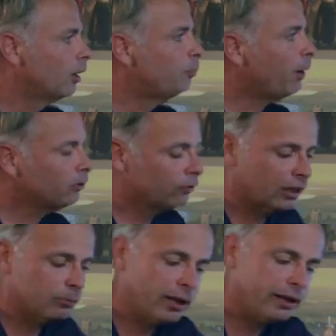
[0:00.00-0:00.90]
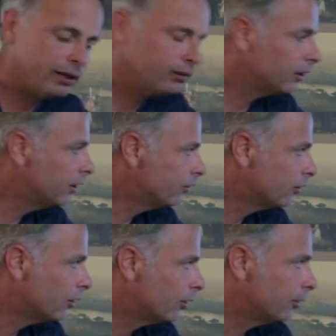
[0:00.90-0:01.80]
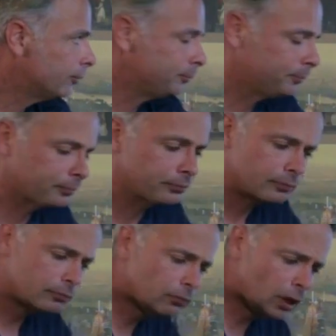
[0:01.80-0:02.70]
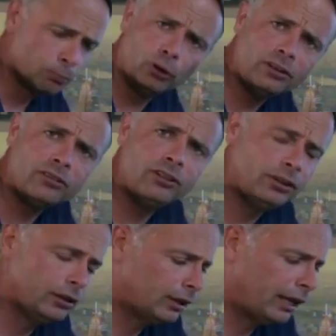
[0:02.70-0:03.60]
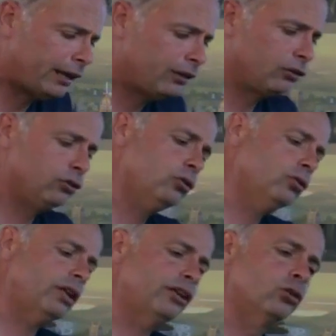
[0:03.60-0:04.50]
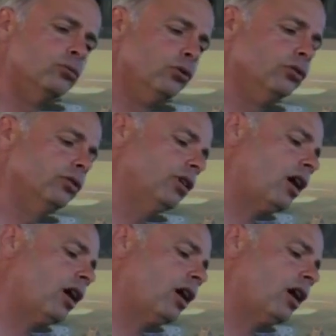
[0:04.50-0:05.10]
A part of that planet is protected, like the moon.